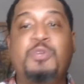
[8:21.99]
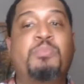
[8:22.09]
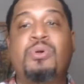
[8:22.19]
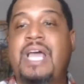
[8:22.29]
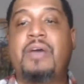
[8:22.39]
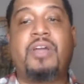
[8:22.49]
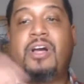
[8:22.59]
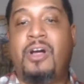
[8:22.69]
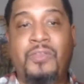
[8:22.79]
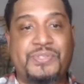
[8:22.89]
You pull
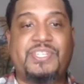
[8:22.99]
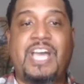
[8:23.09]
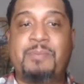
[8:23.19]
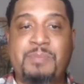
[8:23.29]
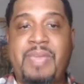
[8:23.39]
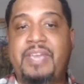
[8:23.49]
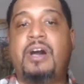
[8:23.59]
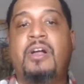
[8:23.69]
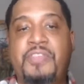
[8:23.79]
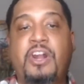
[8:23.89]
out all the stops and
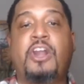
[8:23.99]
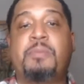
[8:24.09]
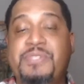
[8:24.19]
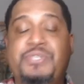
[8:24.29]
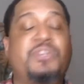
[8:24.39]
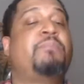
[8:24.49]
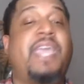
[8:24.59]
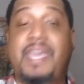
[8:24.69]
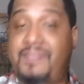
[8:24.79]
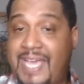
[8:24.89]
make all the arguments you
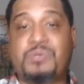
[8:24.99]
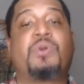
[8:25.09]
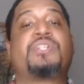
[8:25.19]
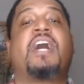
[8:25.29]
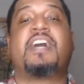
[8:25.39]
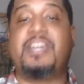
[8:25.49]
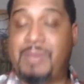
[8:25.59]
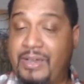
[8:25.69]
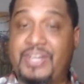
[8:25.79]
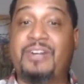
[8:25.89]
can make. And that's what we're
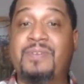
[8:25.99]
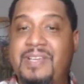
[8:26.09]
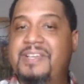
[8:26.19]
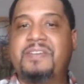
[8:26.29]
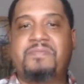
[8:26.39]
talking about here.